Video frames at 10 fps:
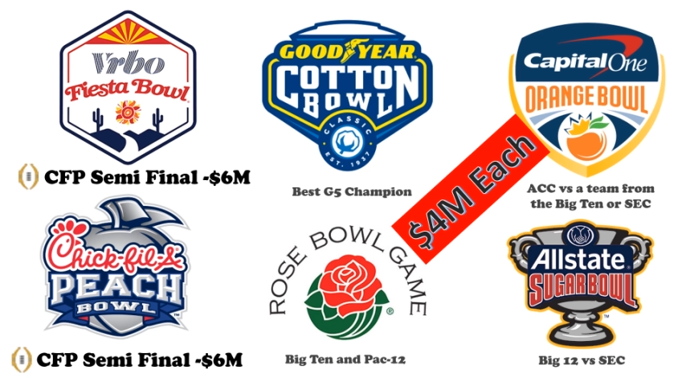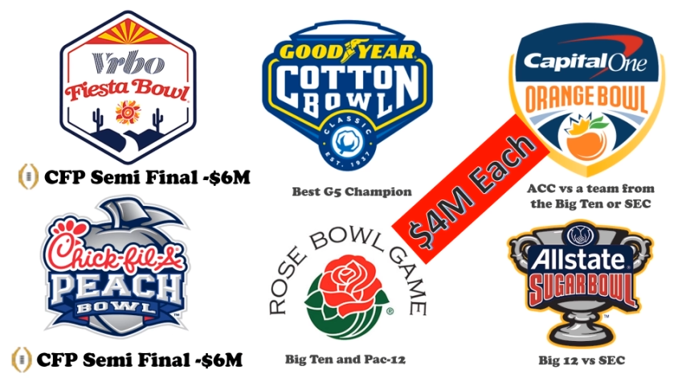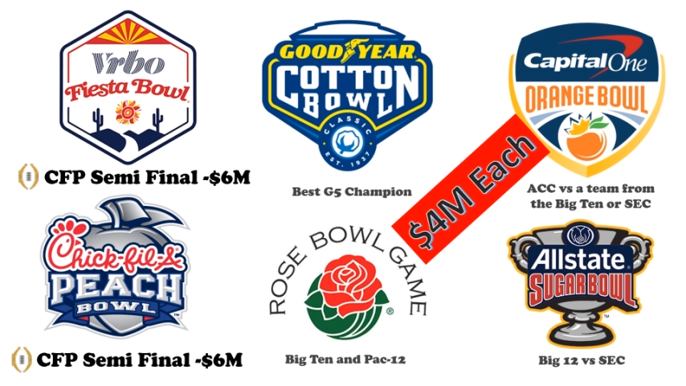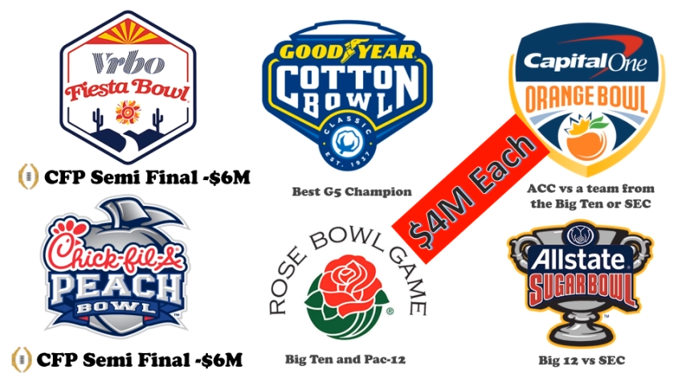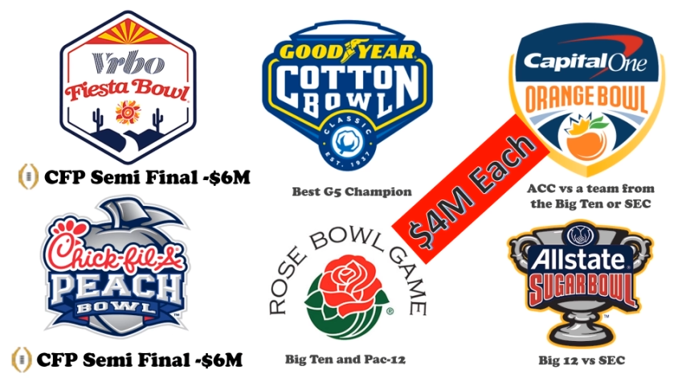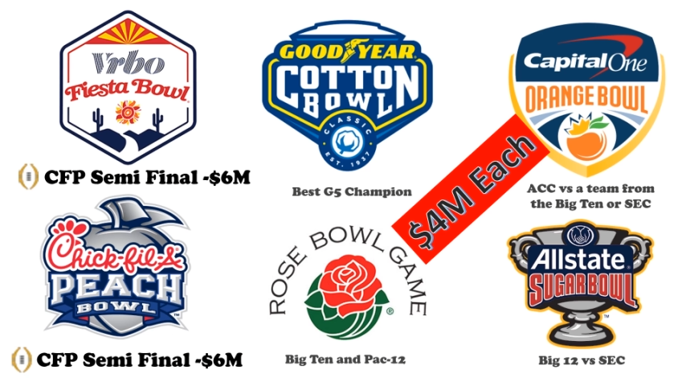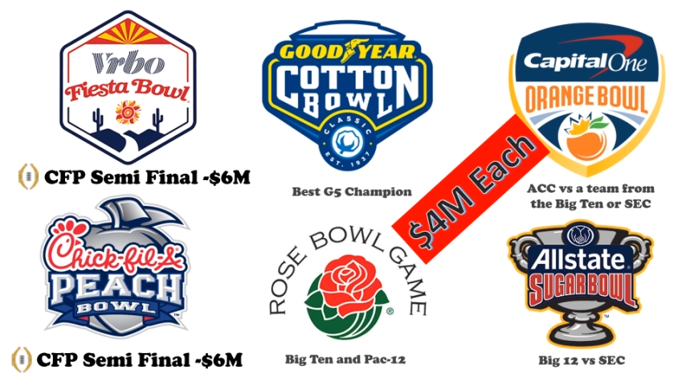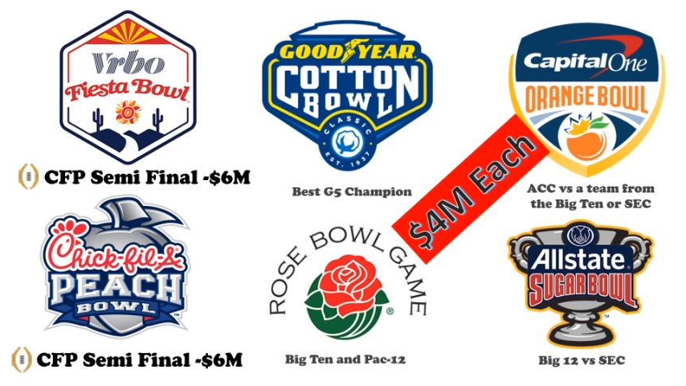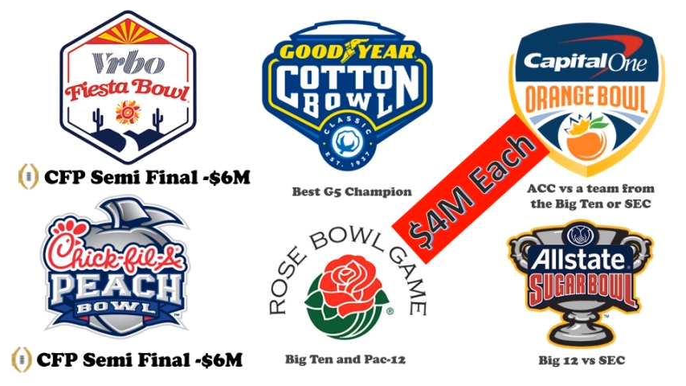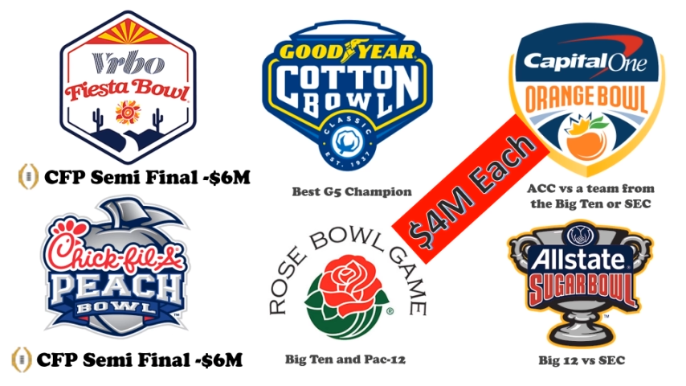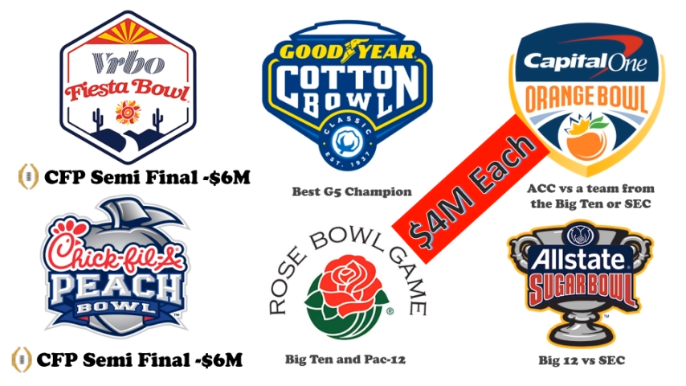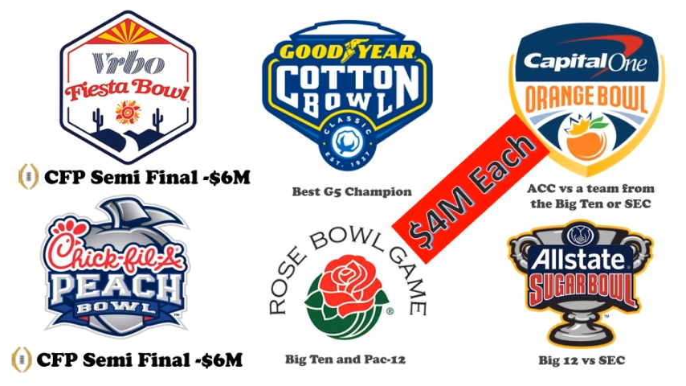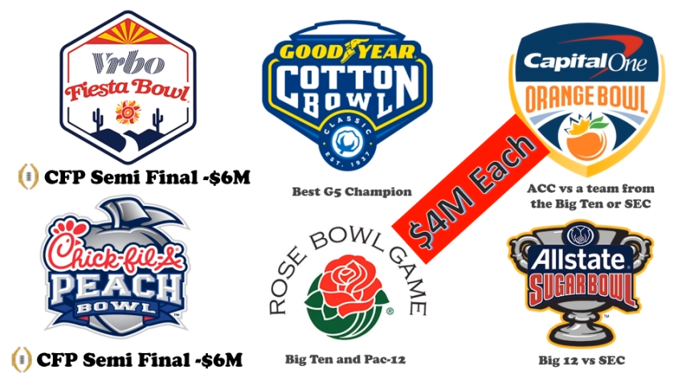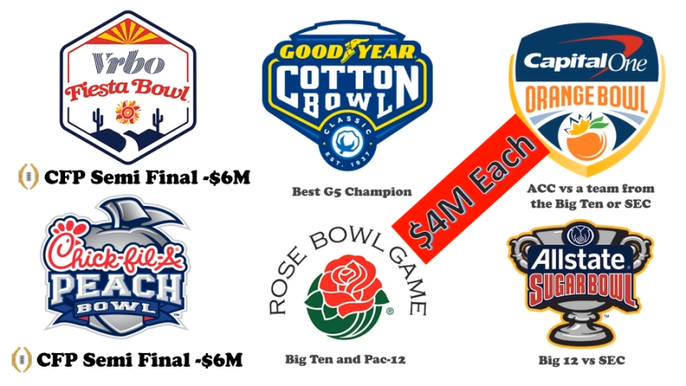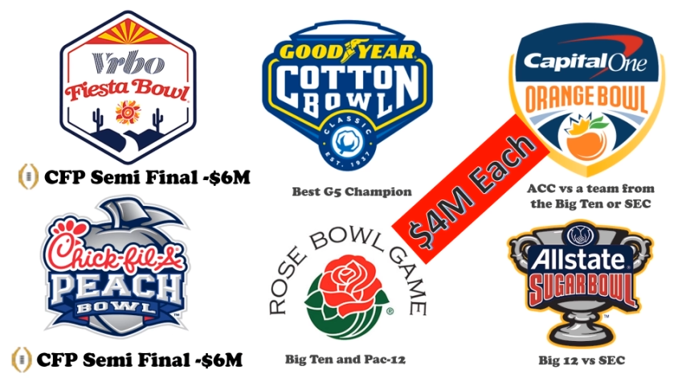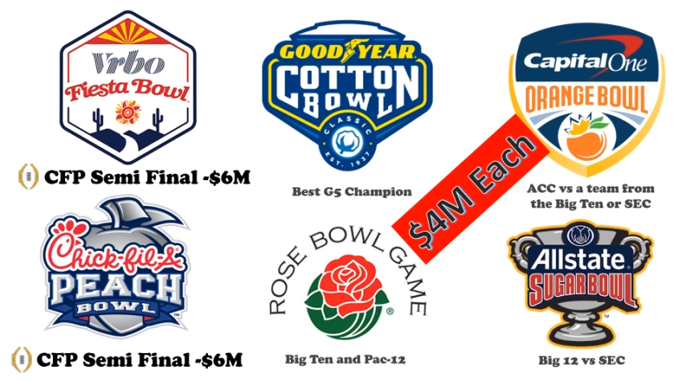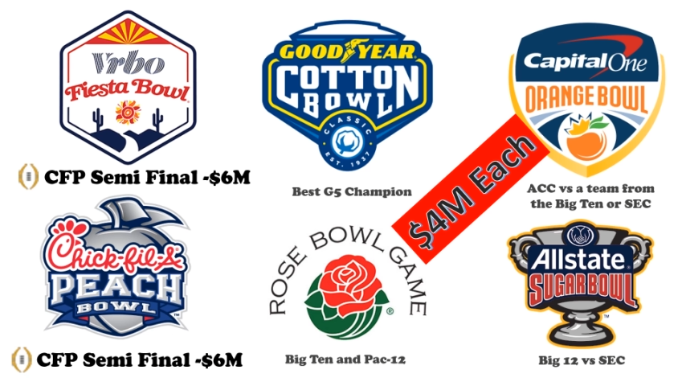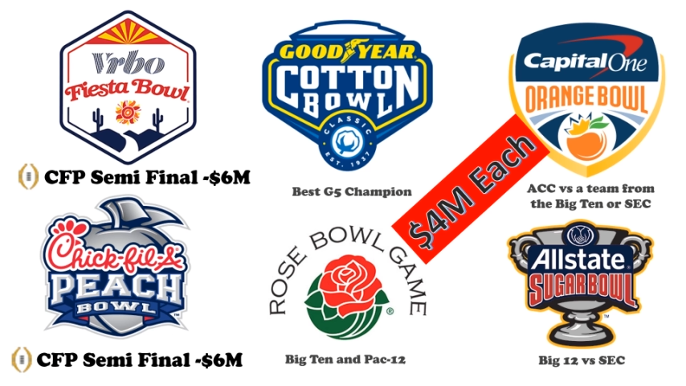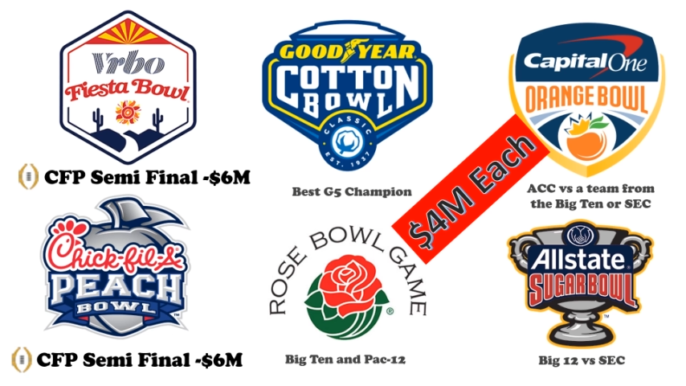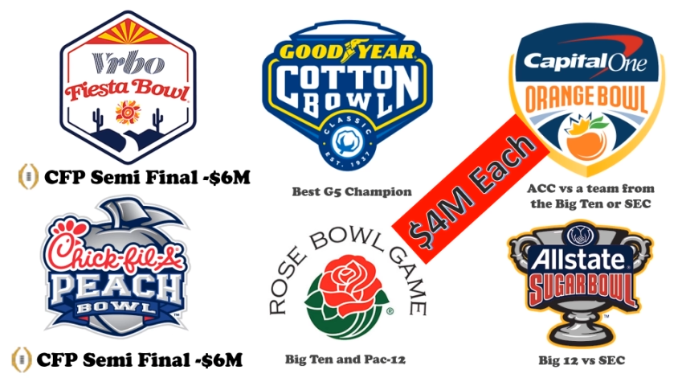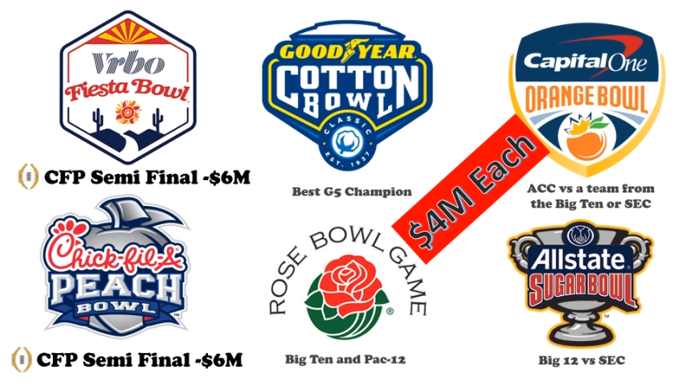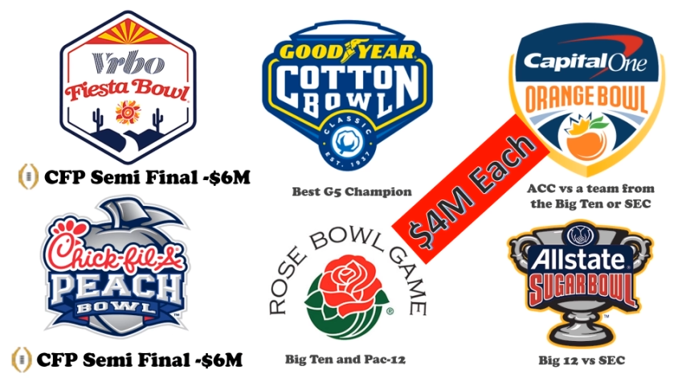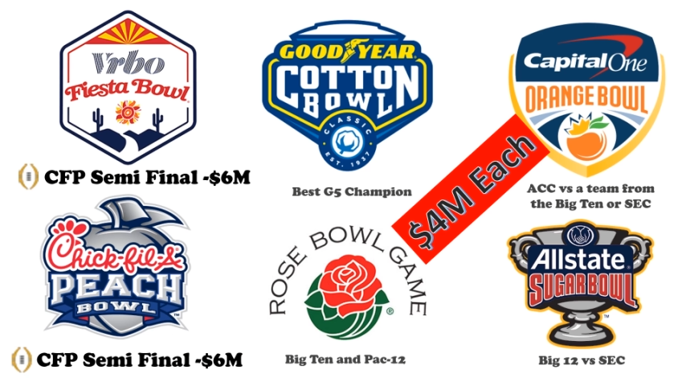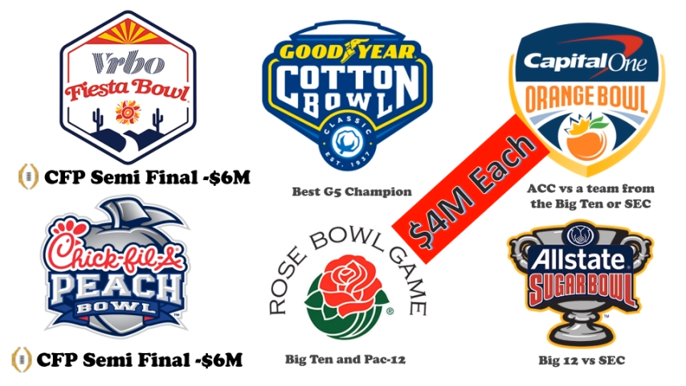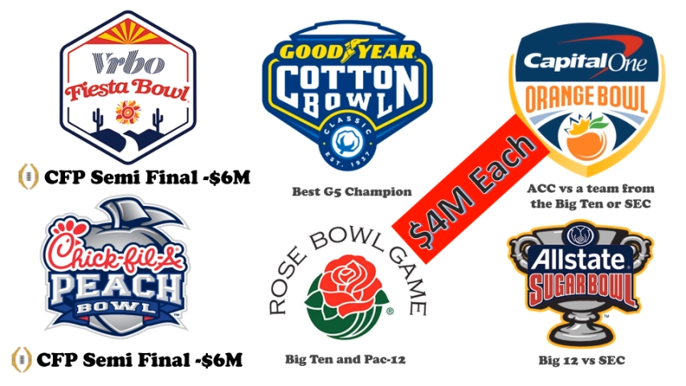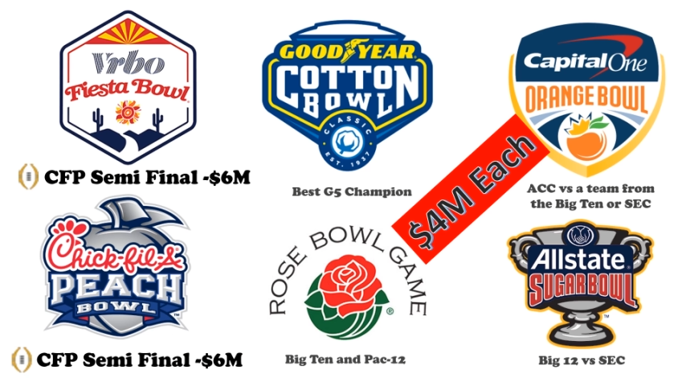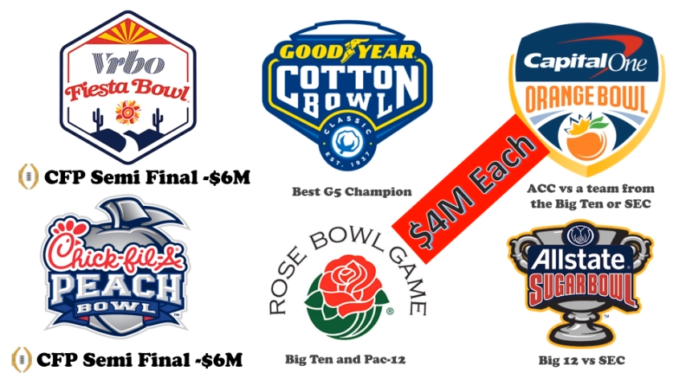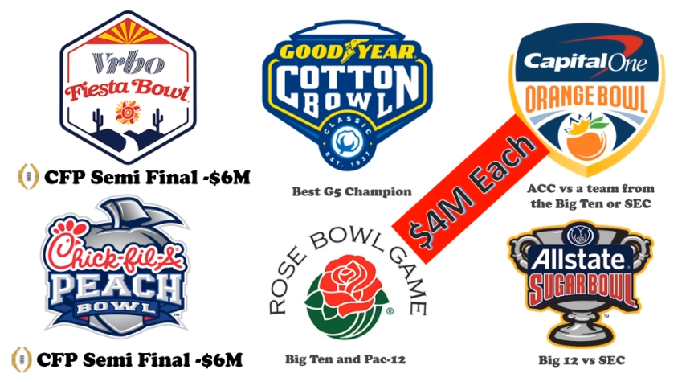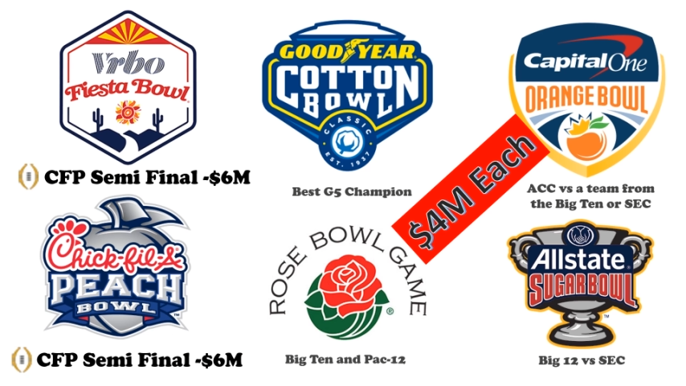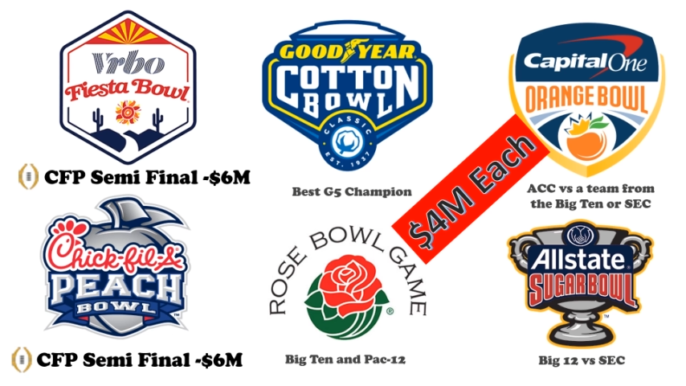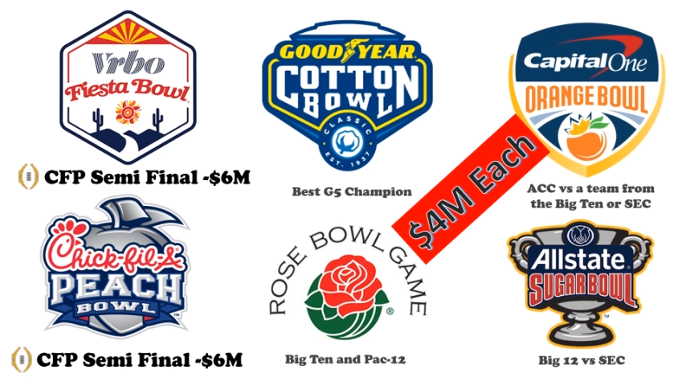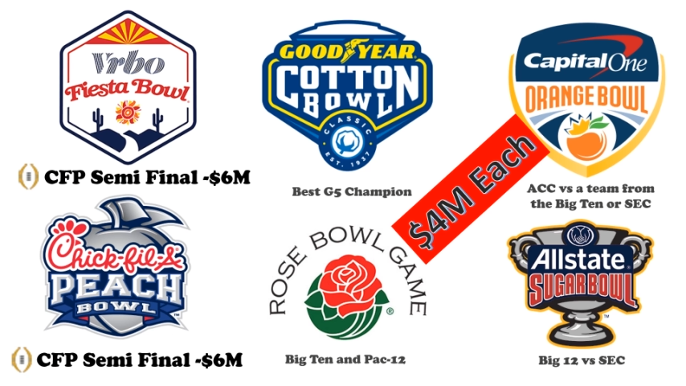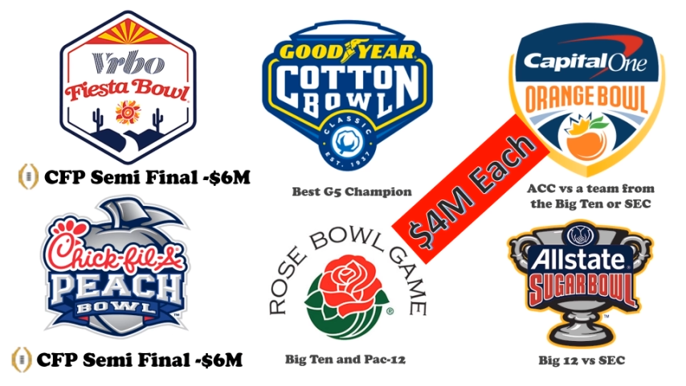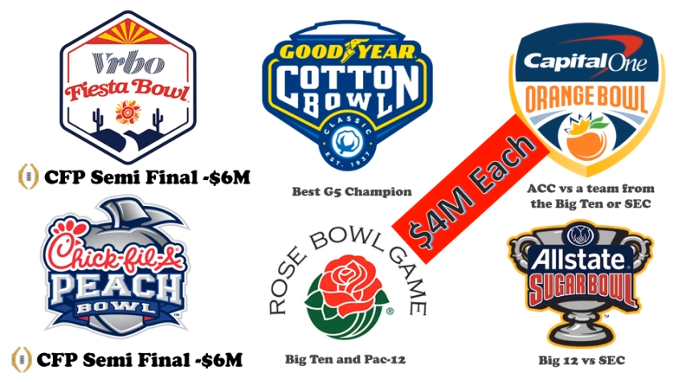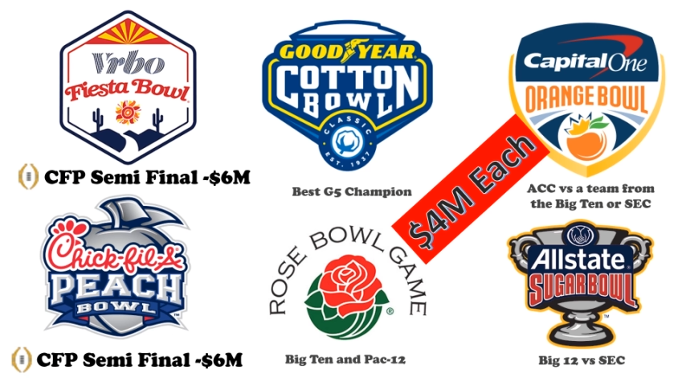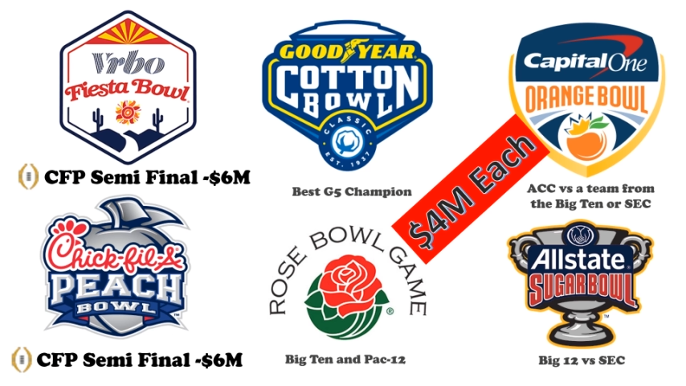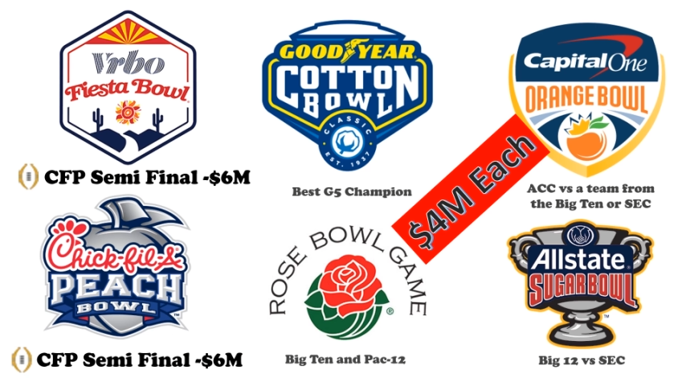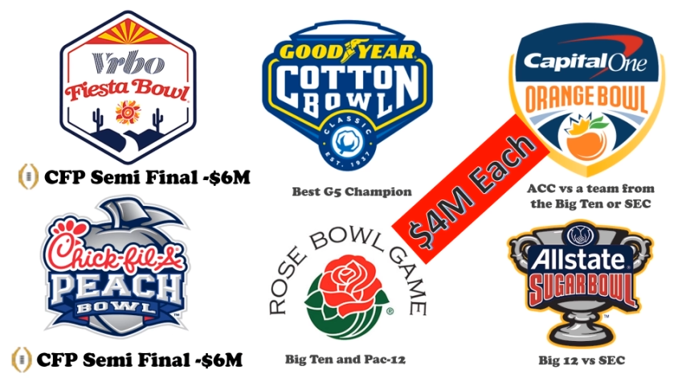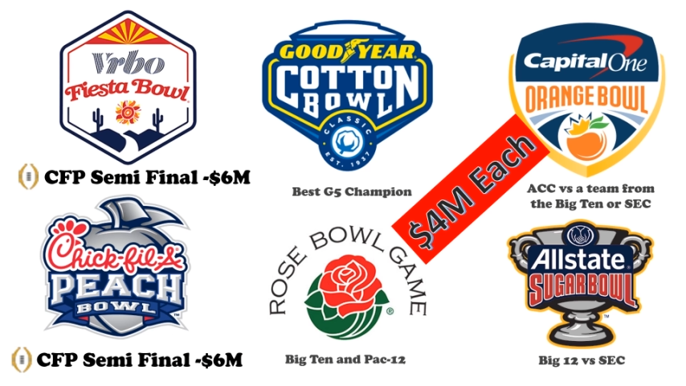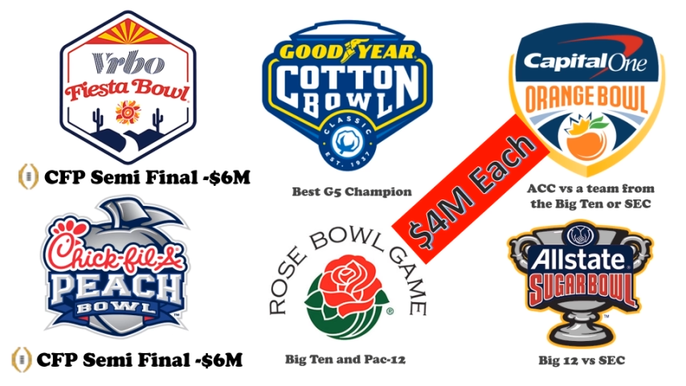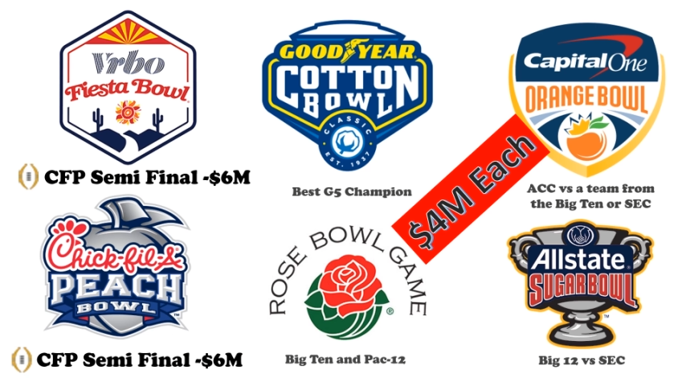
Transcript: No face is visible, so there are no lips to read.